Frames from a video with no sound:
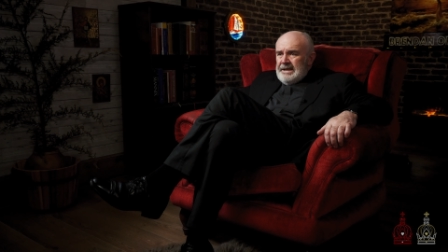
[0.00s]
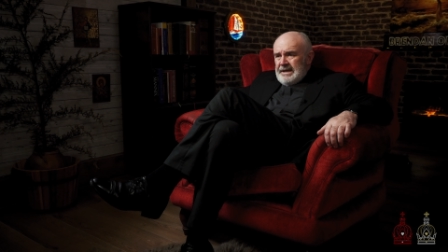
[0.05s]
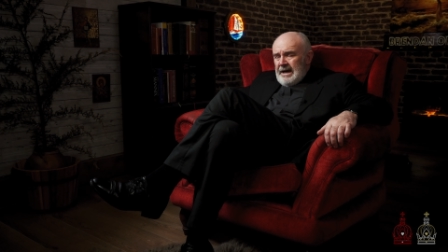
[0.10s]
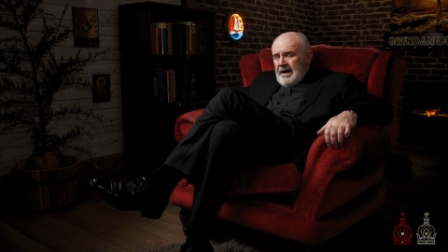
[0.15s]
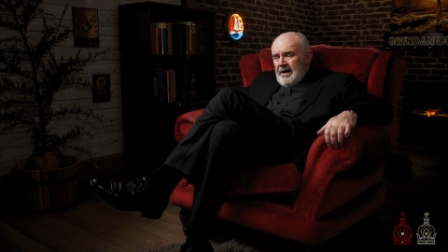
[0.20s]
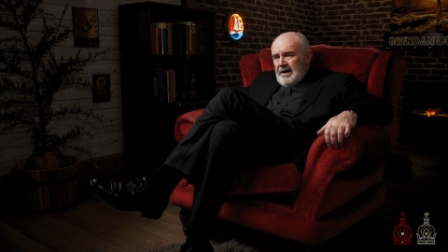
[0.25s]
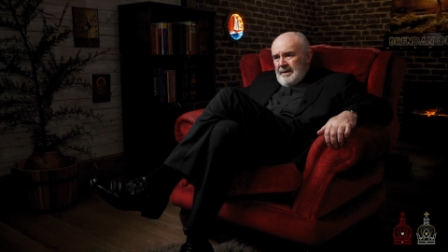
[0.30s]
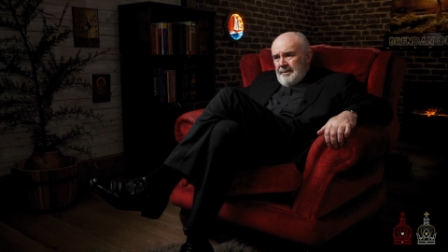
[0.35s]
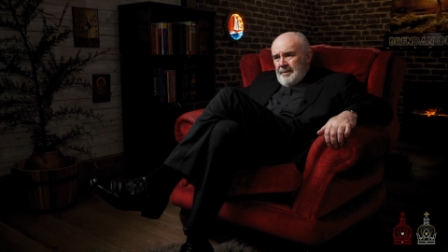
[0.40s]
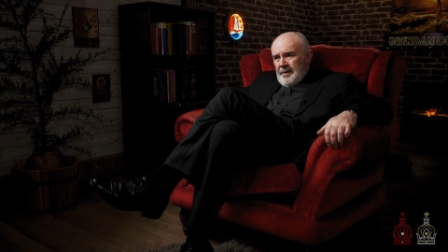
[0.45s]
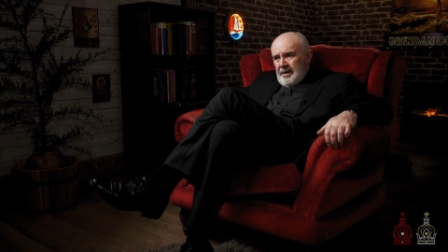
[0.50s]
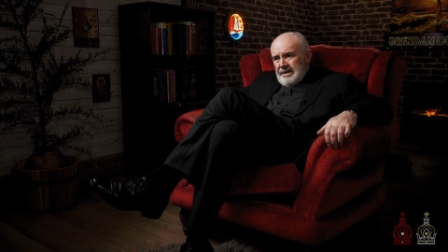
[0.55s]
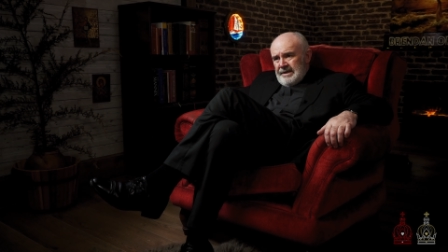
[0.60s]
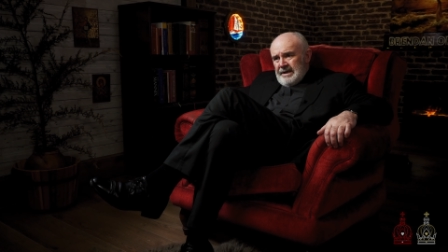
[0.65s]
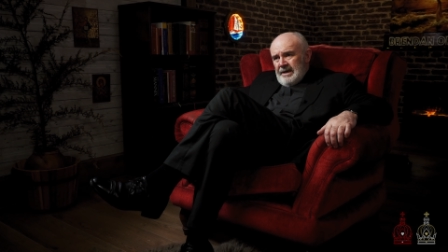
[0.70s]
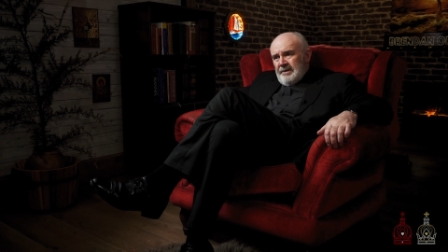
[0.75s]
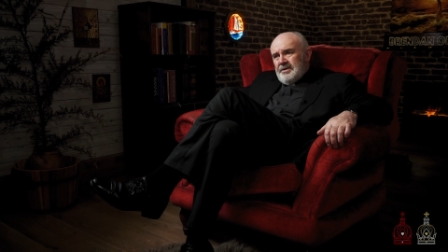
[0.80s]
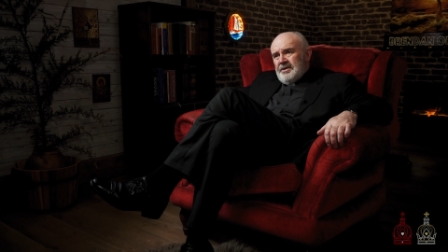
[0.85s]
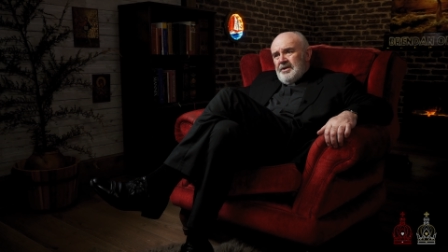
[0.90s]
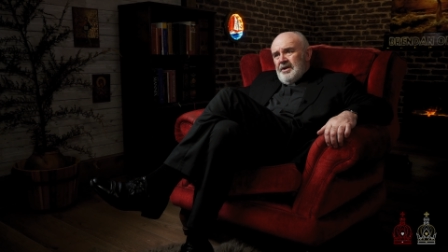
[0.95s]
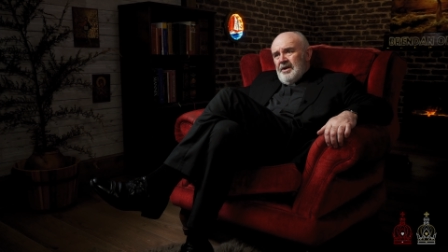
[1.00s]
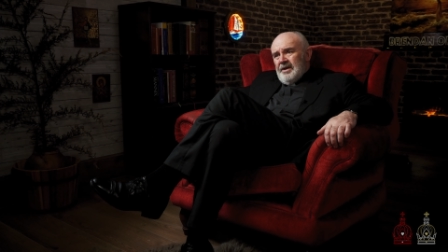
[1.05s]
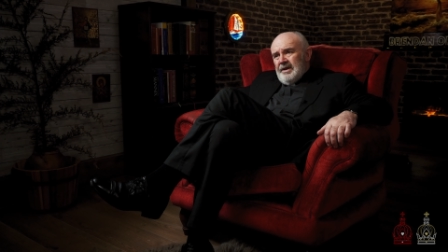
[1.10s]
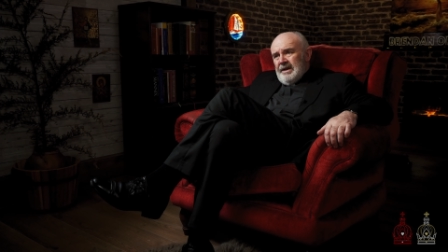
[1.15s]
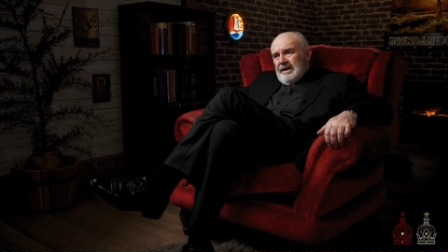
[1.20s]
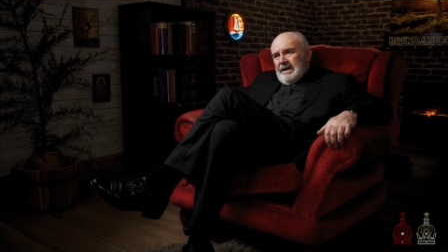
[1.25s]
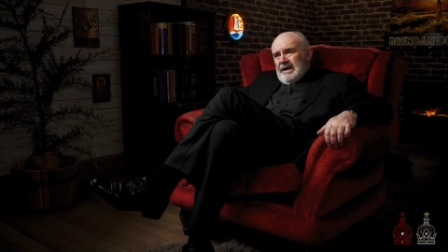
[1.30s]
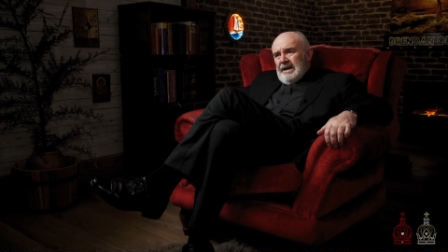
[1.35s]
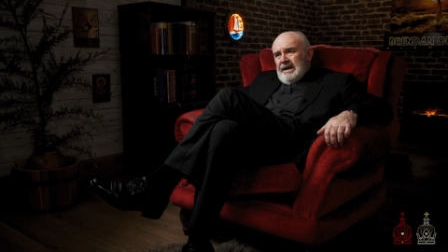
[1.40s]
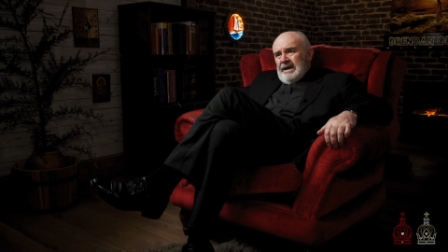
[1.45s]
hardly point out to you
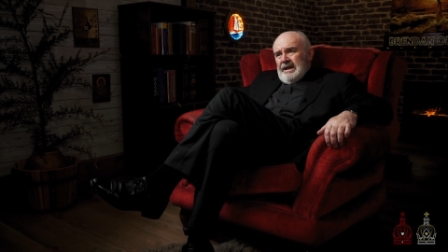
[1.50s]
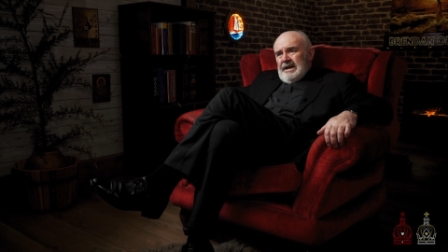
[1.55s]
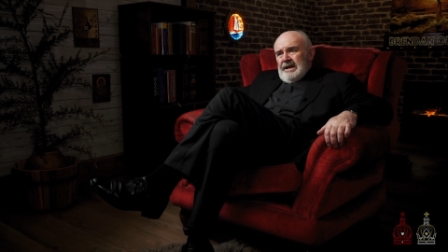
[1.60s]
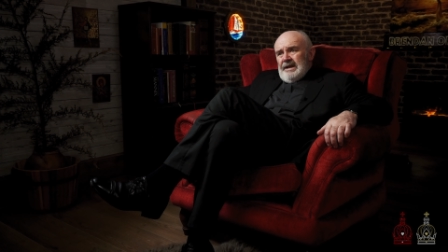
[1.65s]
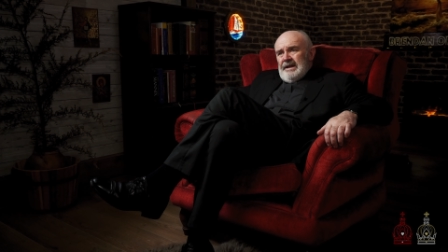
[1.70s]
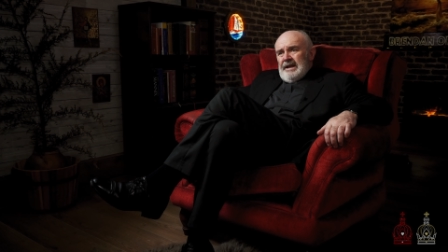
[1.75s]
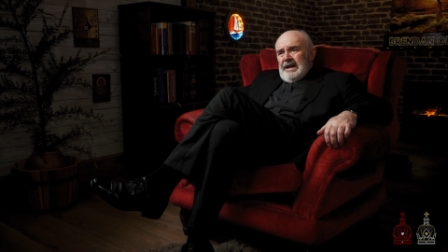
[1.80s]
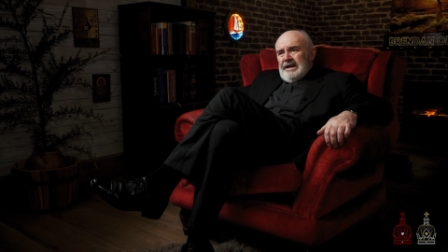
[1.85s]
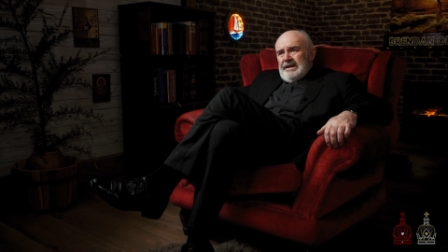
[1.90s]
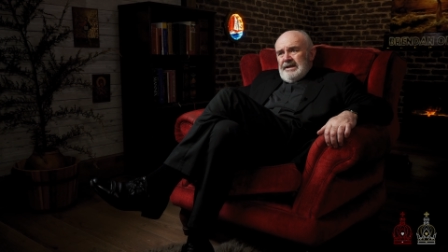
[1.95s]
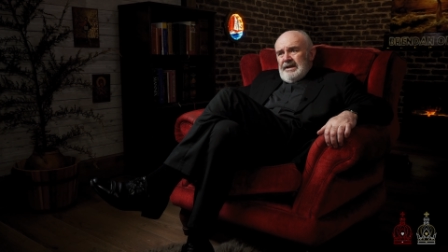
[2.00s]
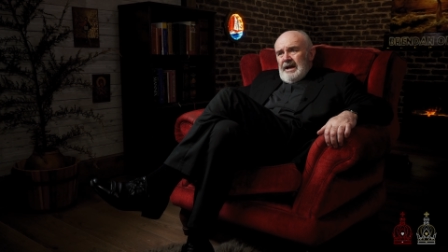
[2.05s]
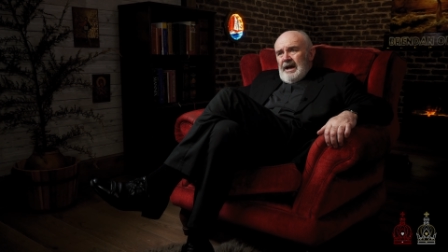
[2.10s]
that